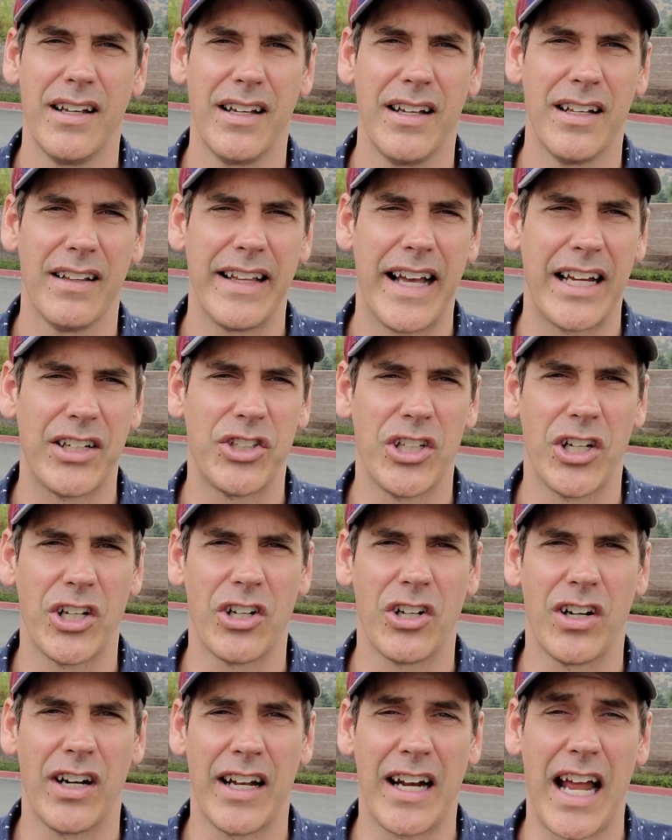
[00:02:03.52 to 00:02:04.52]
last
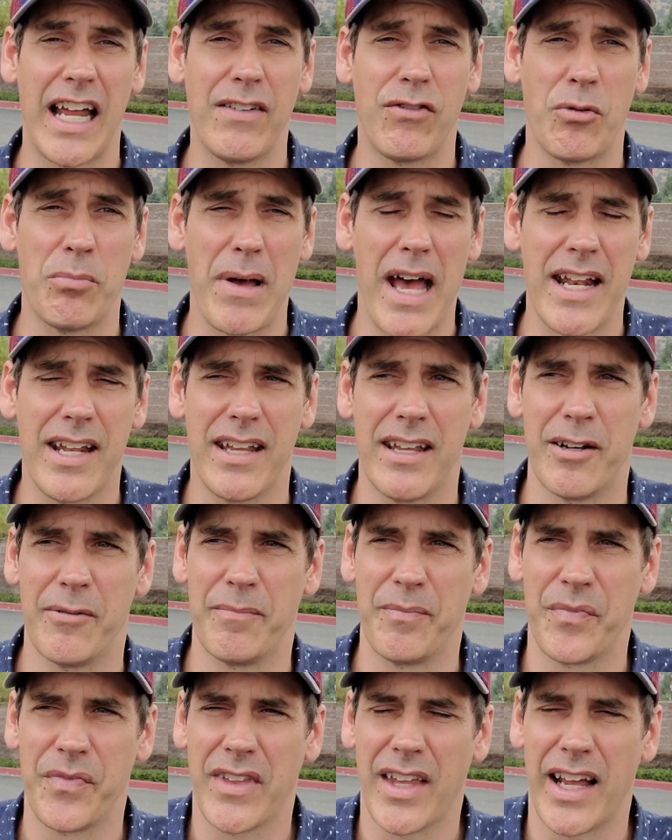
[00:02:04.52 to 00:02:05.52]
year, and I even met
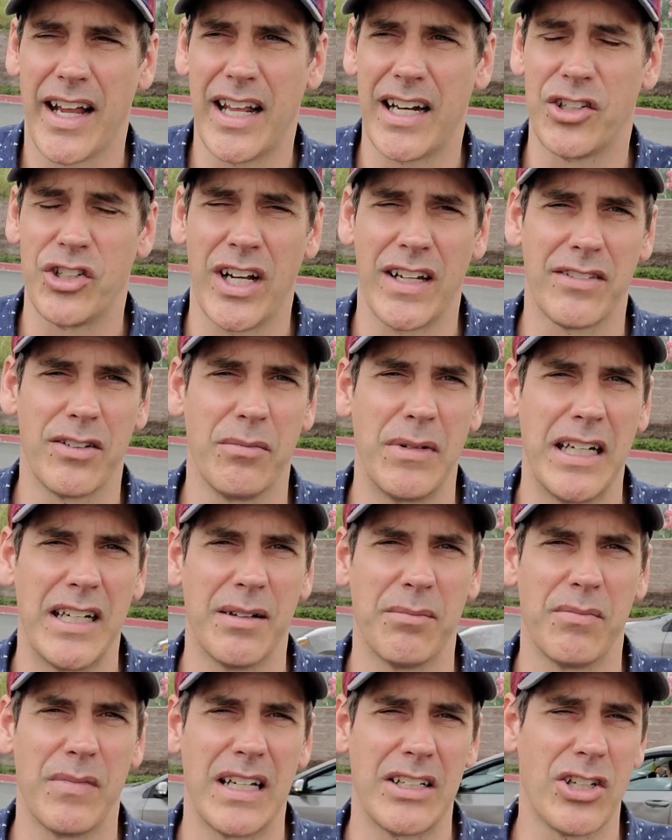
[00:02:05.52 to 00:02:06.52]
him. I got a chance to meet
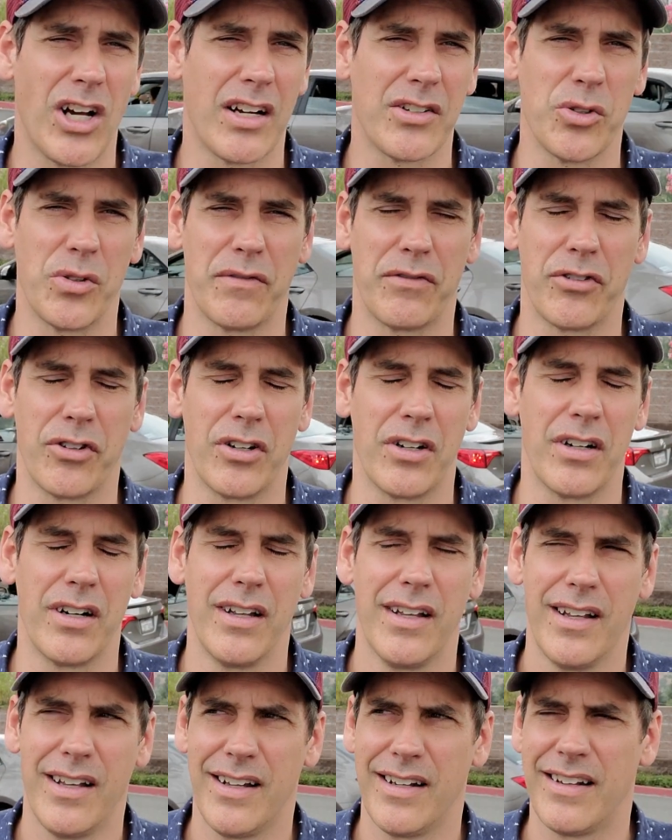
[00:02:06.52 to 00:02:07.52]
him and talk to him for
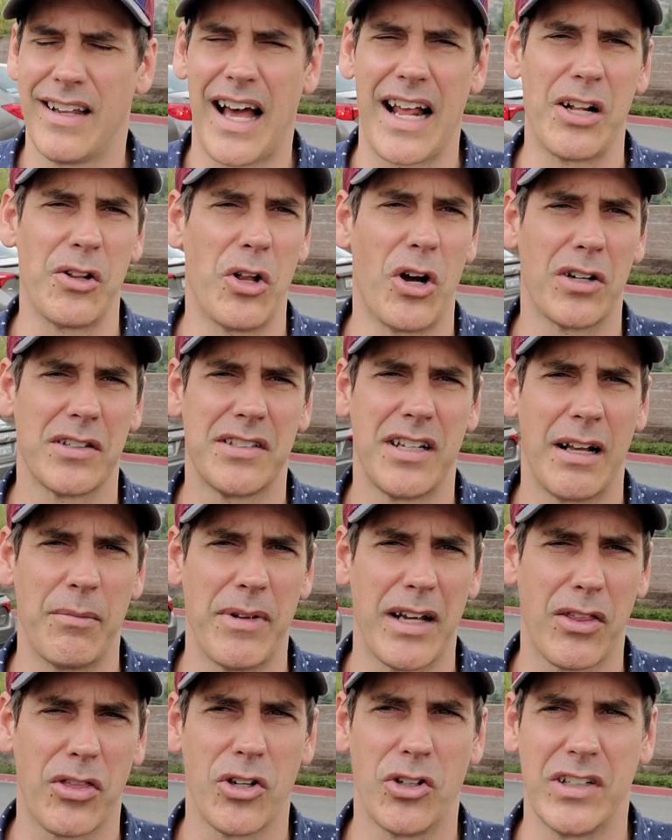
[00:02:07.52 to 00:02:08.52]
not a long
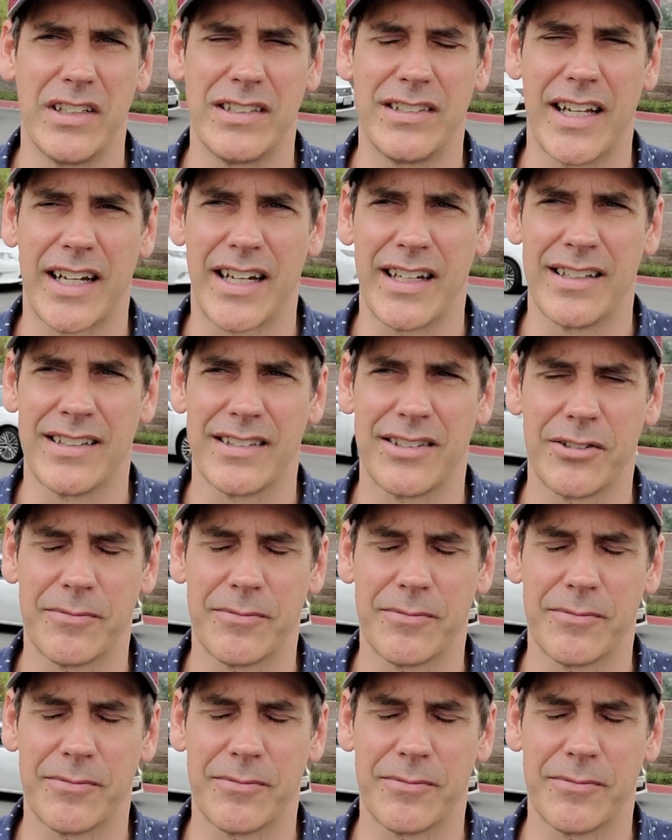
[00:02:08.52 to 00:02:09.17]
time, like 30 seconds.